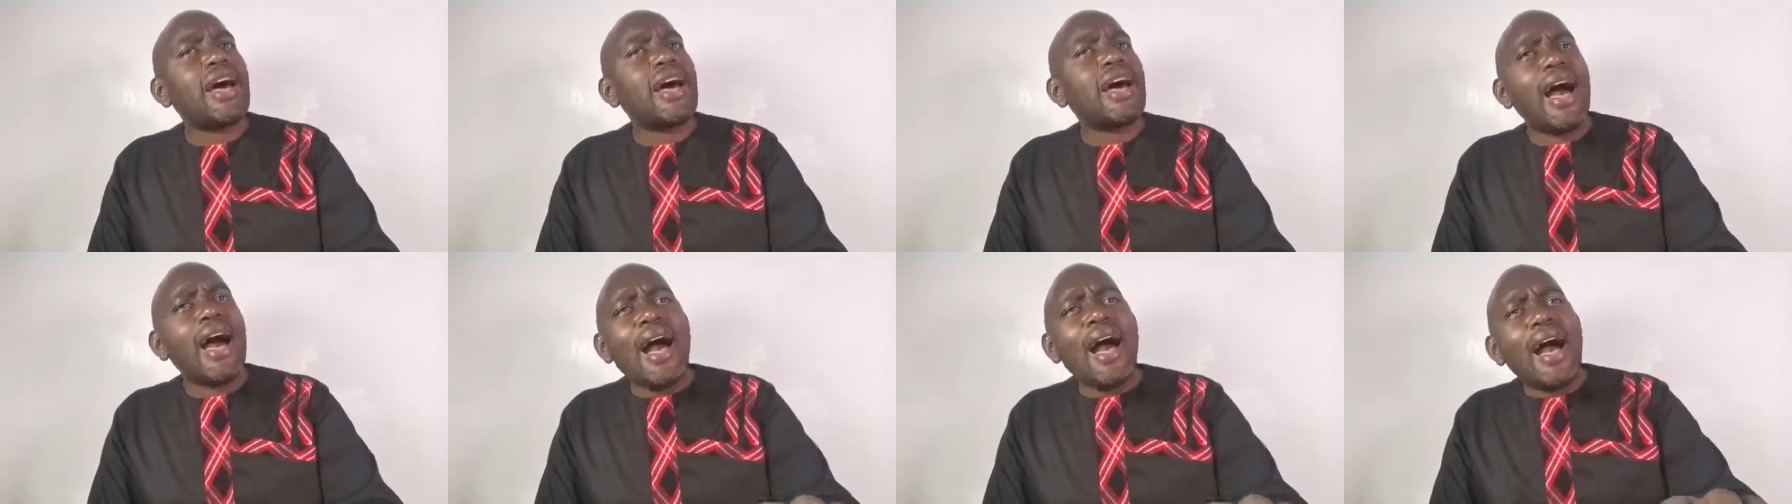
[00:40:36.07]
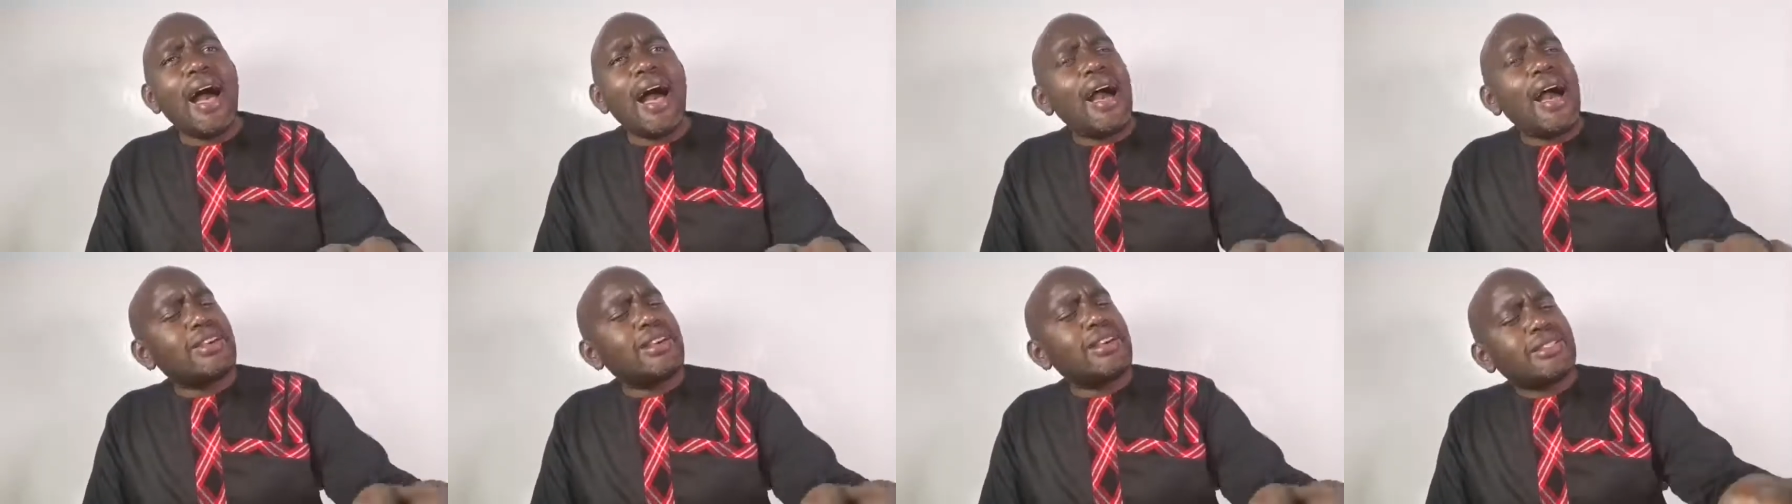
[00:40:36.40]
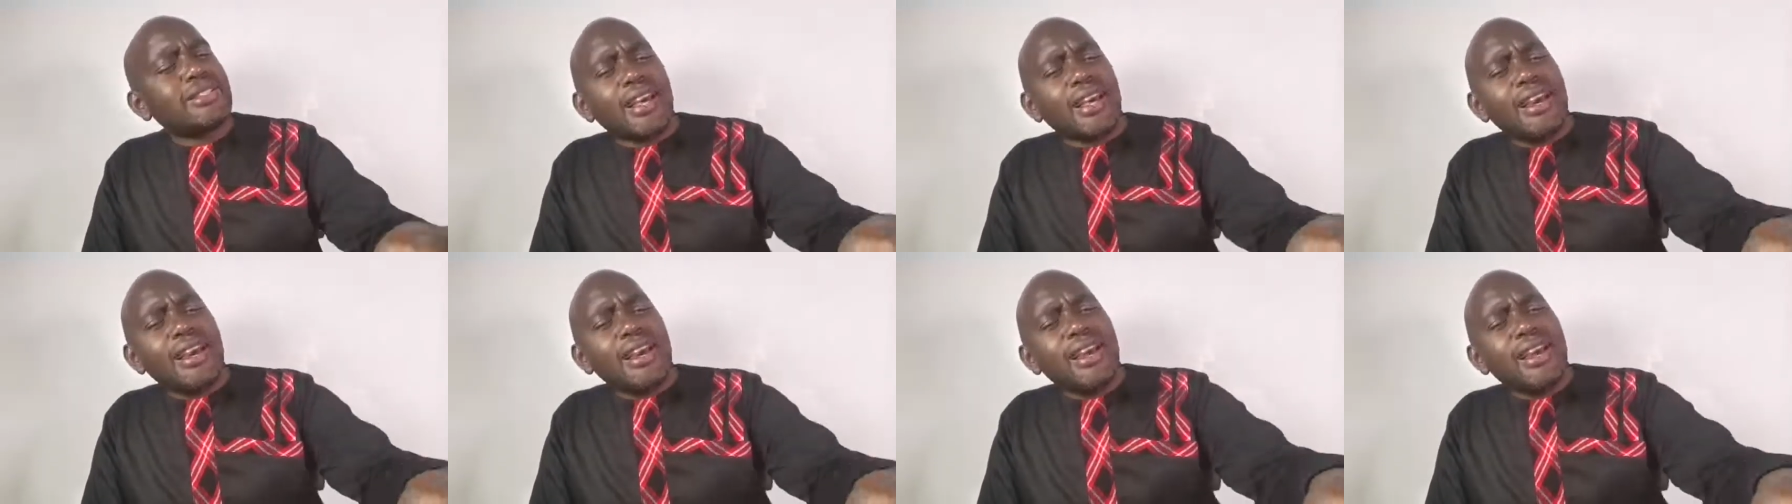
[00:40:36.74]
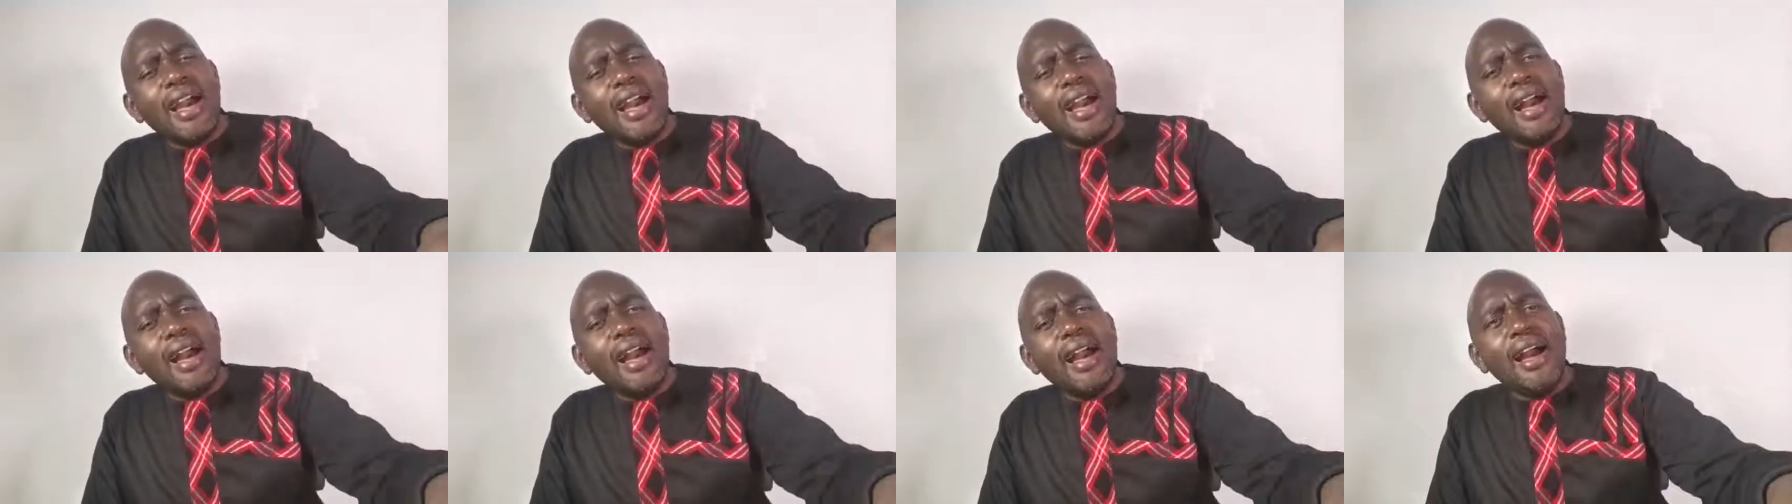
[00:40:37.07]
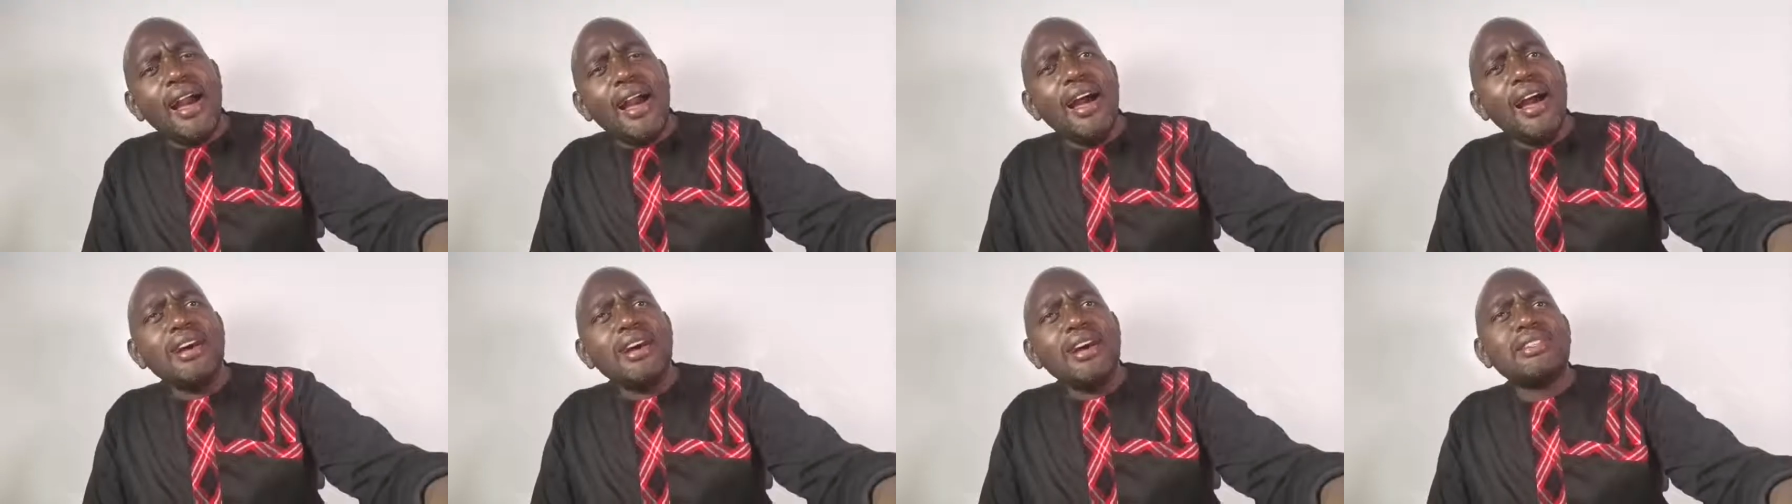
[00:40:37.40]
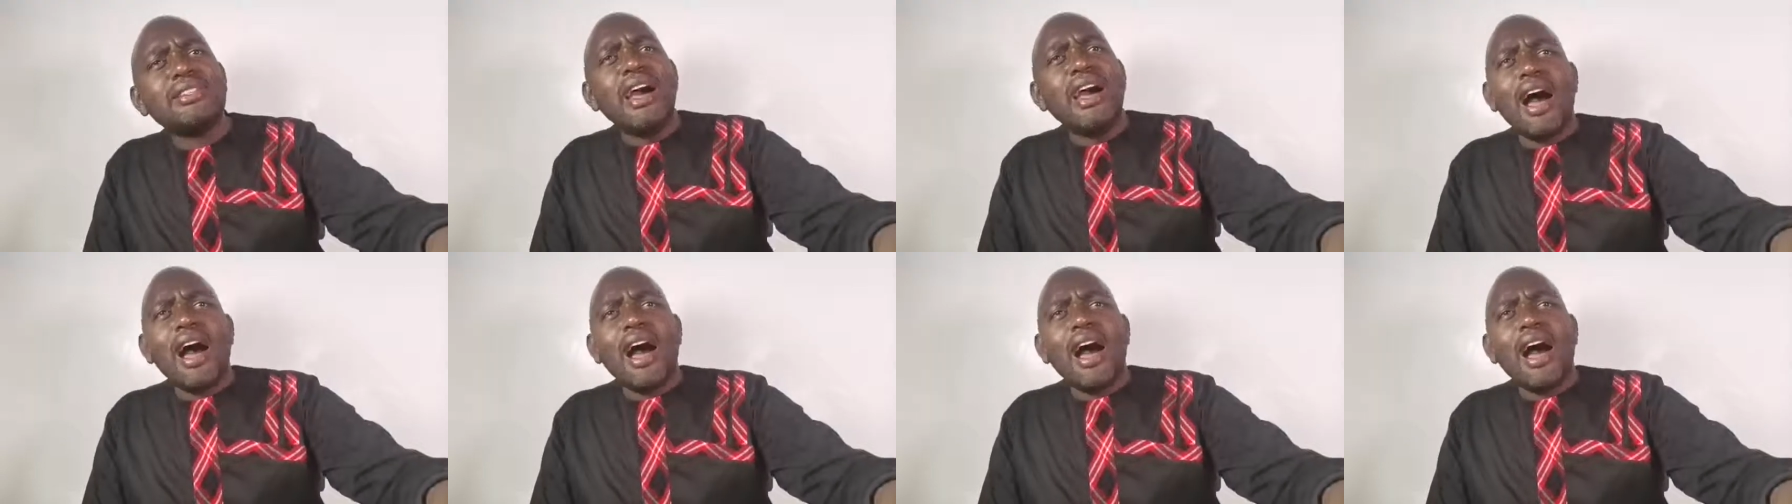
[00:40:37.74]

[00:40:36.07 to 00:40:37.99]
I say yes,